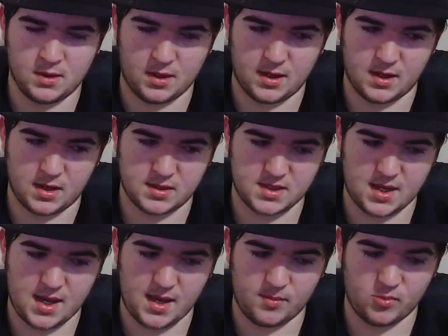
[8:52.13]
At a
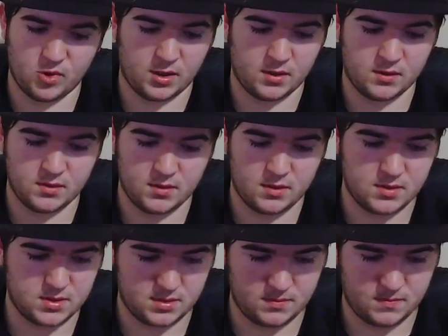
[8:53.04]
time when
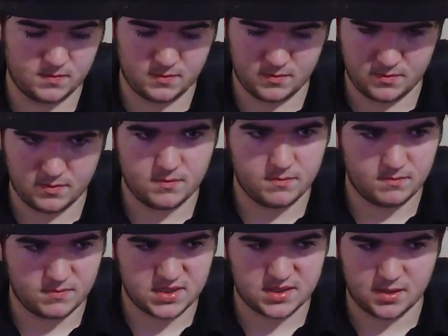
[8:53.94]

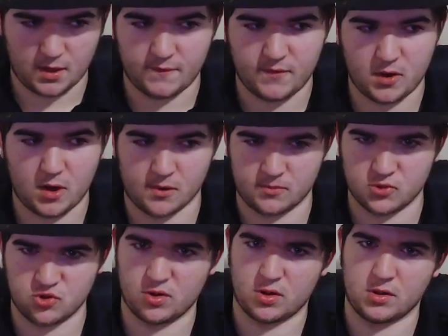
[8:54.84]
self-harm
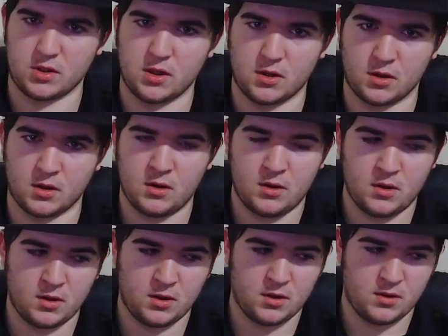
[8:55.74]
trigger here,
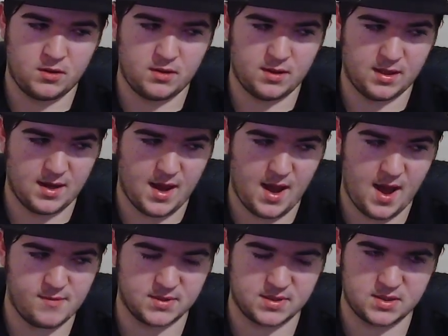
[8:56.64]
that
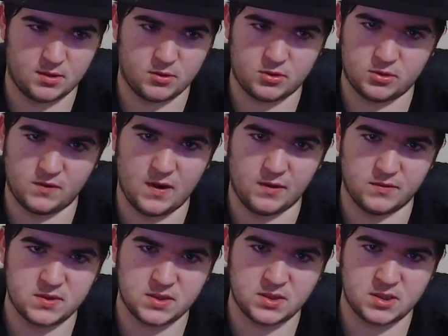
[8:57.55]
I was so
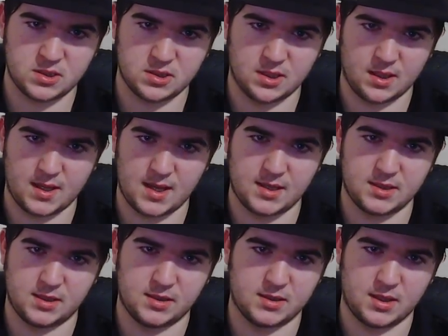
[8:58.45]
close to
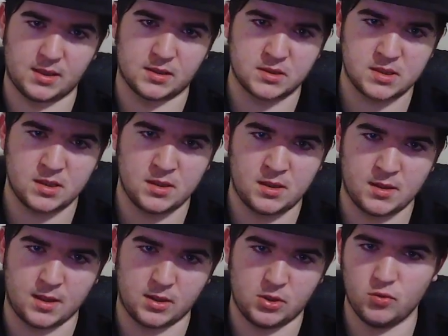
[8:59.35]
ending things,
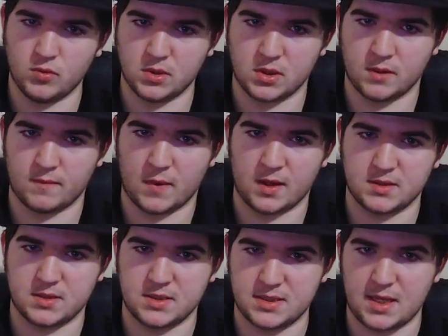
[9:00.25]
that you wouldn't have
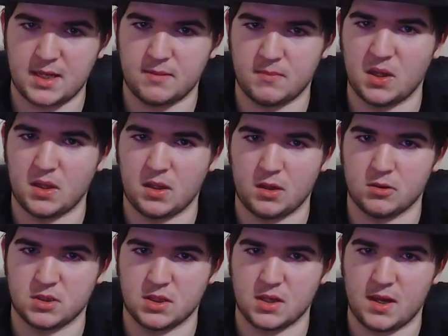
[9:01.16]
not seen me here
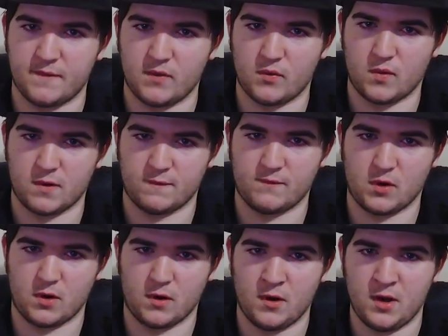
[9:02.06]
today if it weren't for her.